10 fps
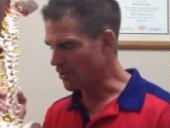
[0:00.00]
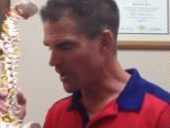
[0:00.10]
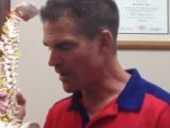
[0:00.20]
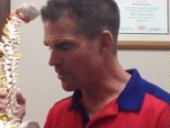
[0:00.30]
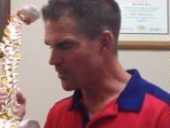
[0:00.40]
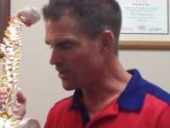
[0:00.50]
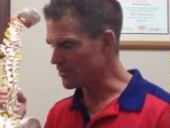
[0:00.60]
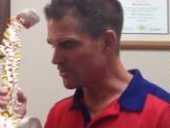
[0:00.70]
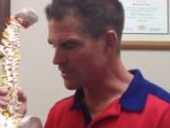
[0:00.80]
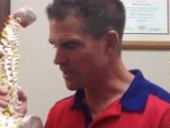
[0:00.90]
I have the
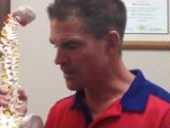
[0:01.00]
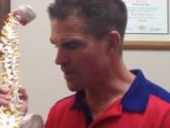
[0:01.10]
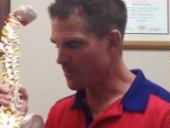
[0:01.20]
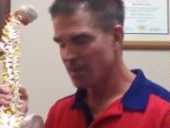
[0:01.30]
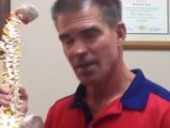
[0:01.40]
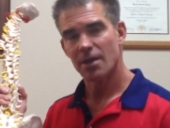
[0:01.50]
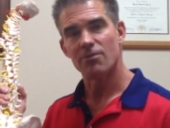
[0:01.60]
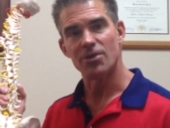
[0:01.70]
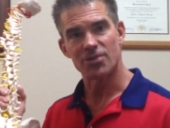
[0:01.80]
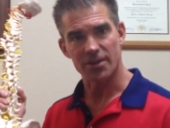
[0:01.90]
patient stand up,
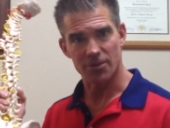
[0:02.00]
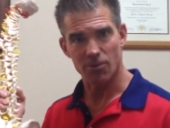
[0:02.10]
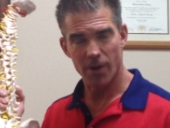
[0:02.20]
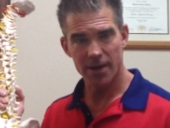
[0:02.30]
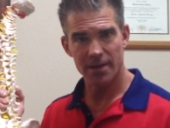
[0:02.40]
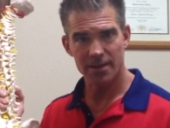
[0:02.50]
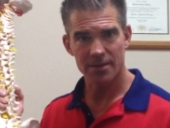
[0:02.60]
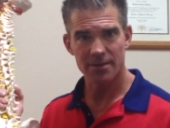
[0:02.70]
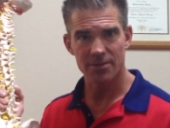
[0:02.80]
recheck their walking,